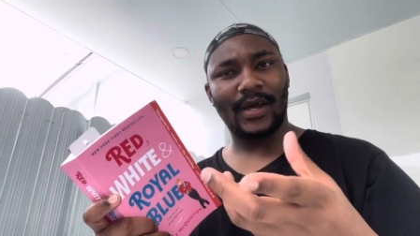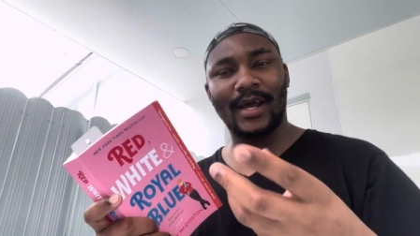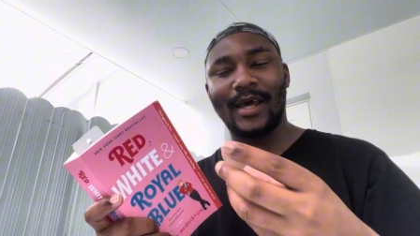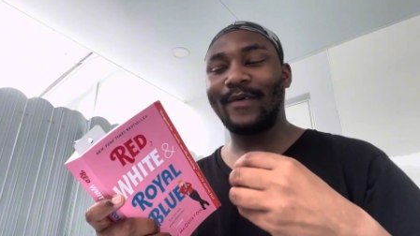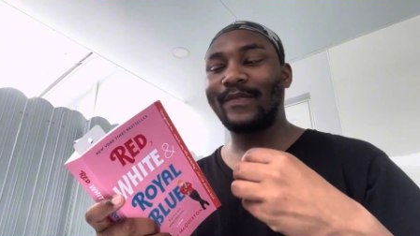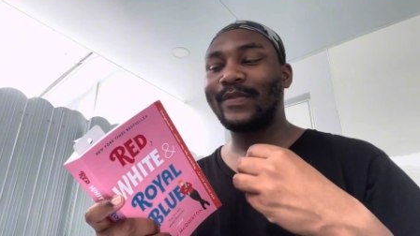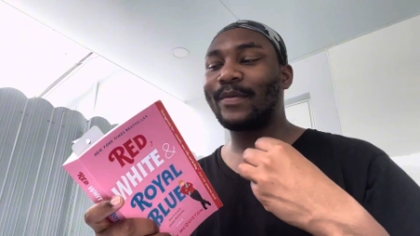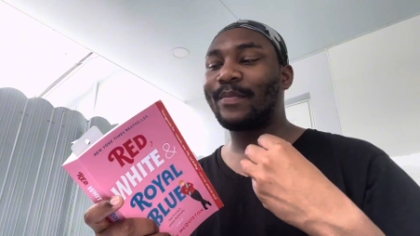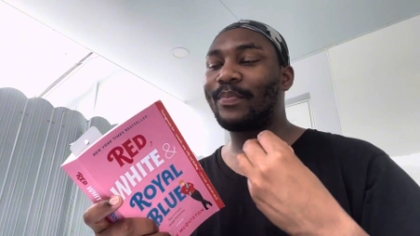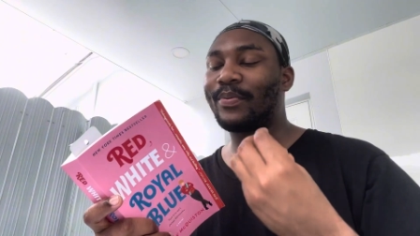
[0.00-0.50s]
I
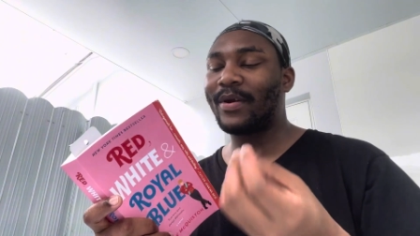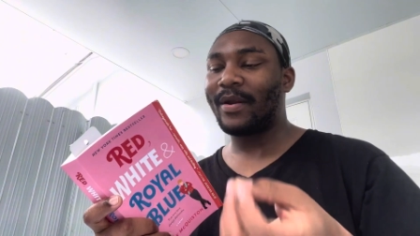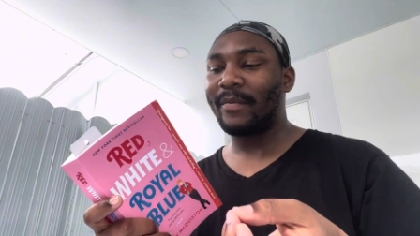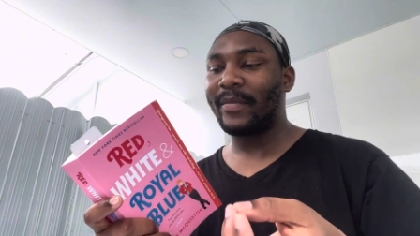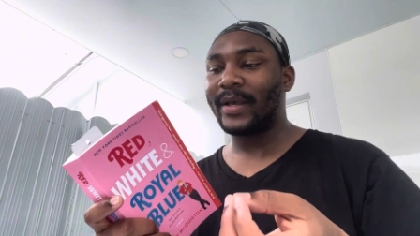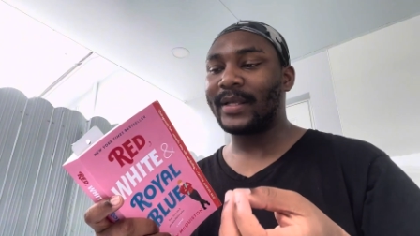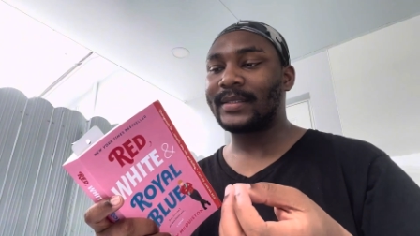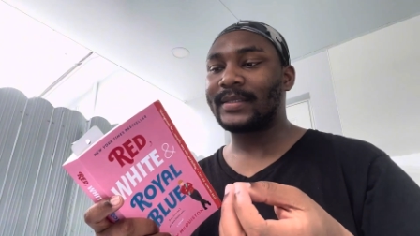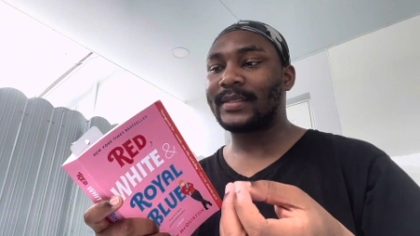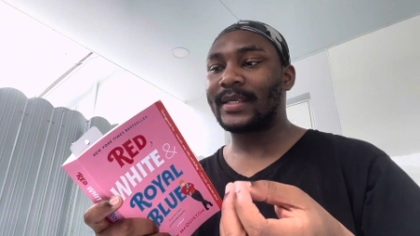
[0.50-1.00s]
love the
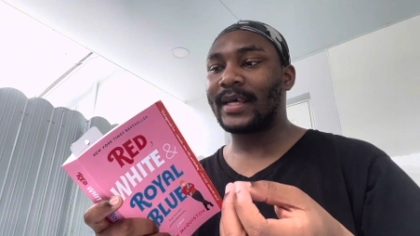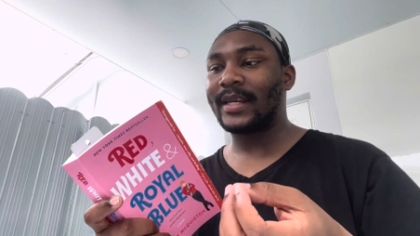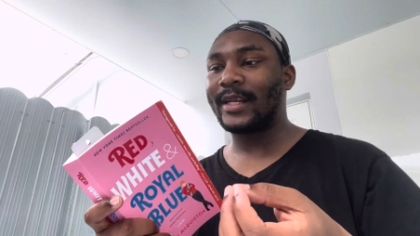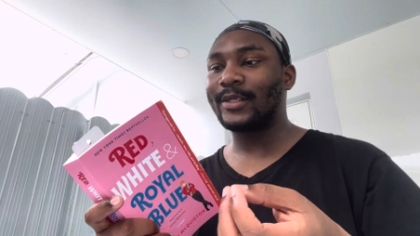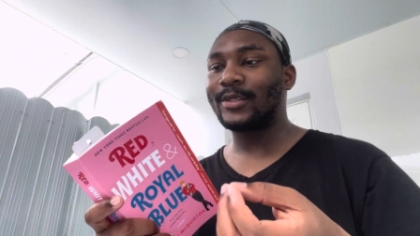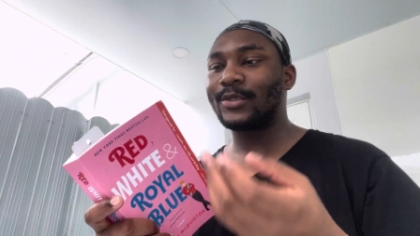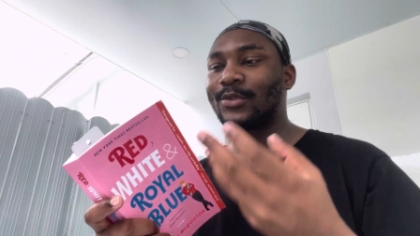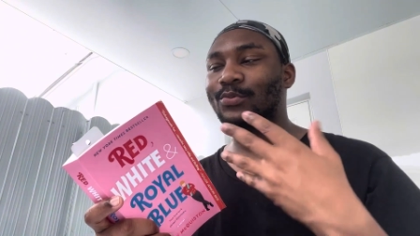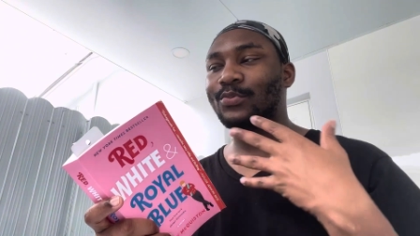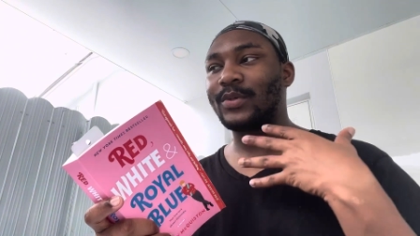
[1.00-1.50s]
premise. And I
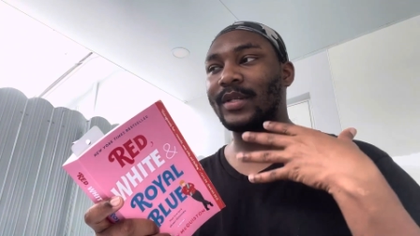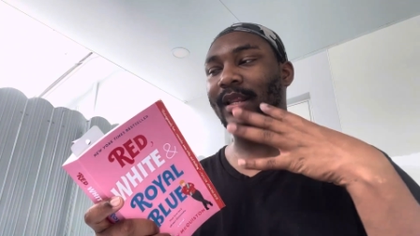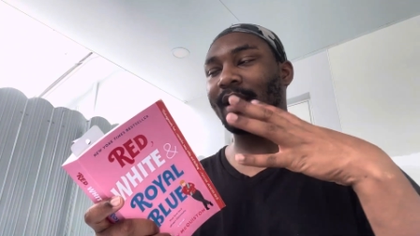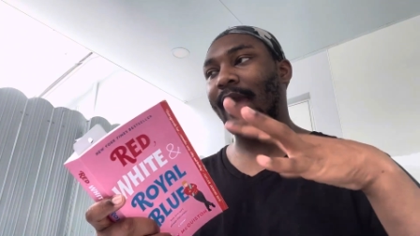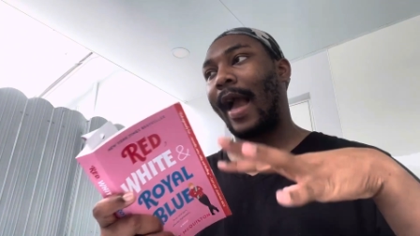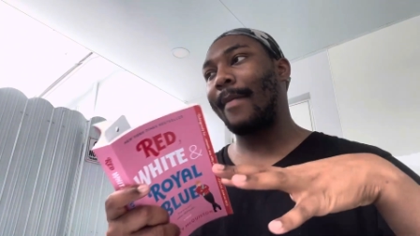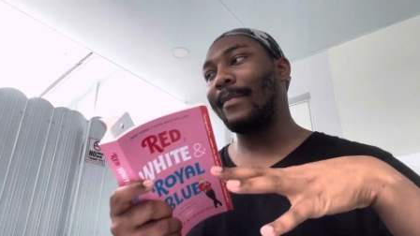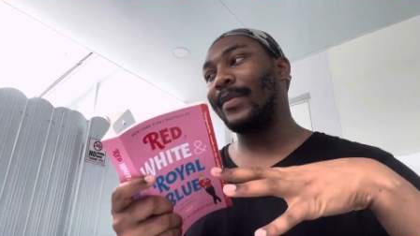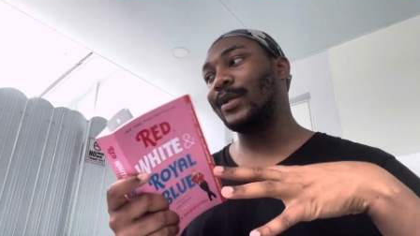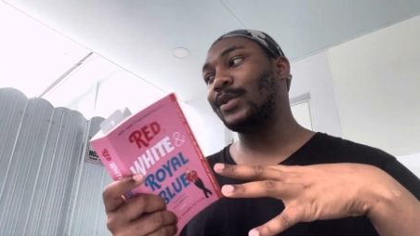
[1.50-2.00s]
just really
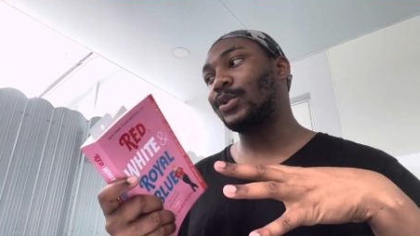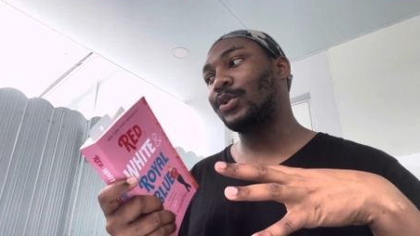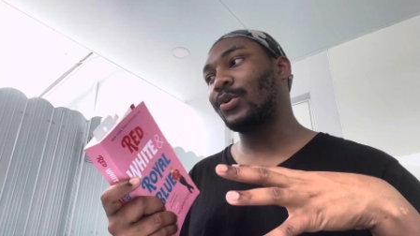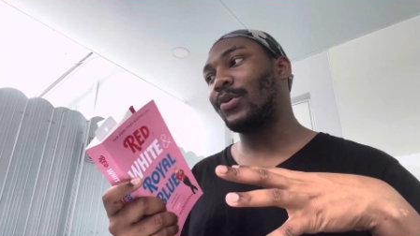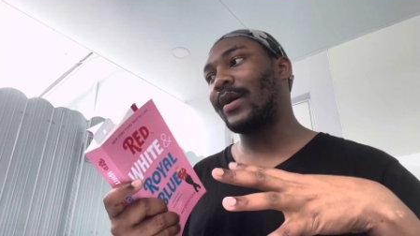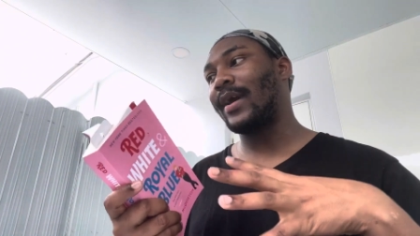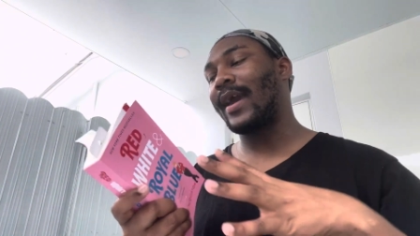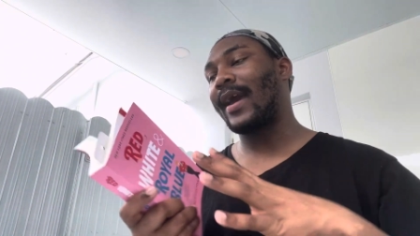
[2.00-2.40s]
am enjoying